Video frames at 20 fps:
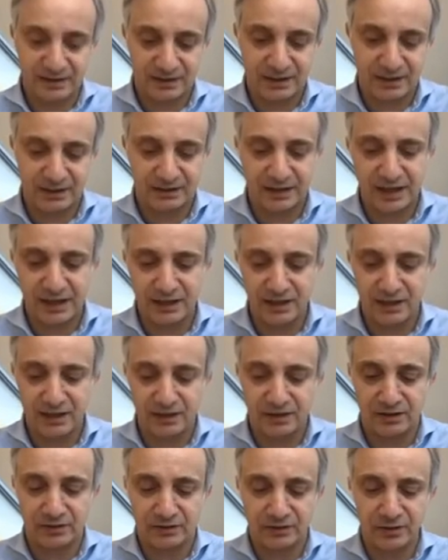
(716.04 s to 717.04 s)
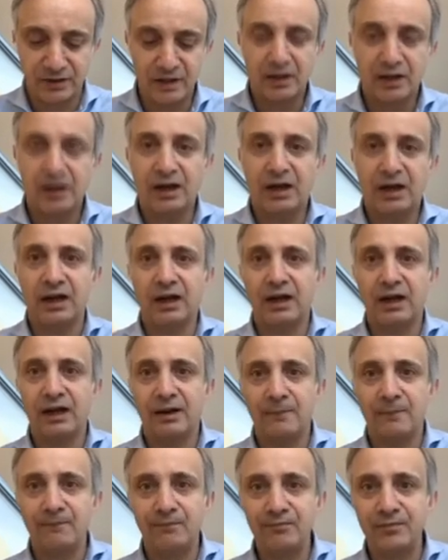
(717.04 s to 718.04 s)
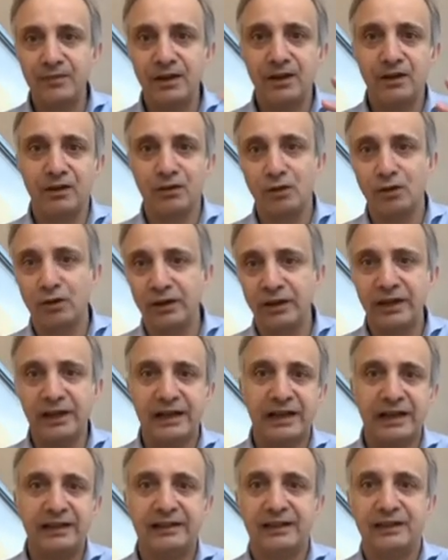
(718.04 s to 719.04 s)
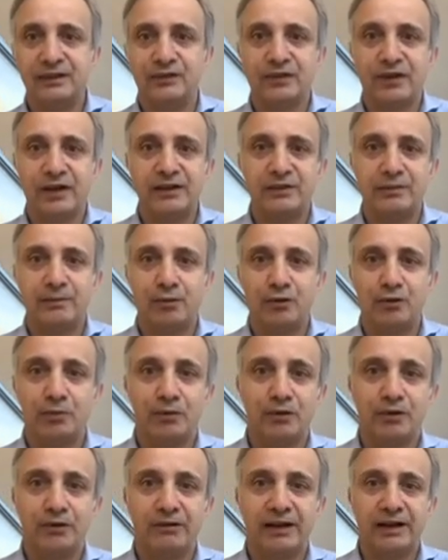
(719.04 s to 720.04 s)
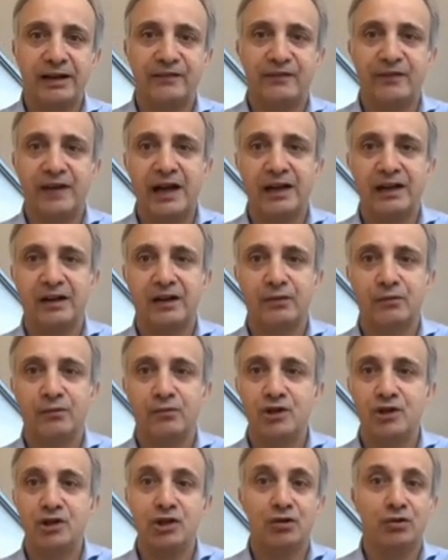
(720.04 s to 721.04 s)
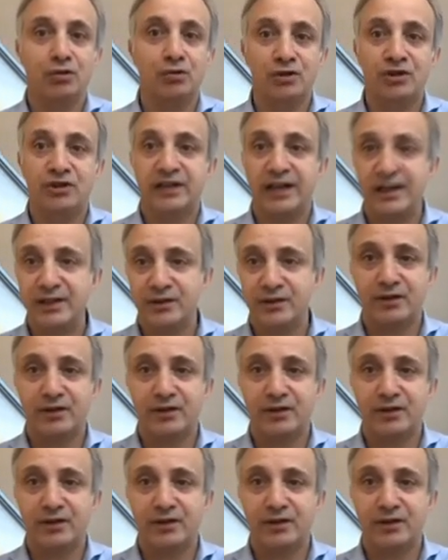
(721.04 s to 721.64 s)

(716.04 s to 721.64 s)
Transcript: t- ten years uh, you know, looking and identifying the post-bureaucratic vanguard, which includes tens of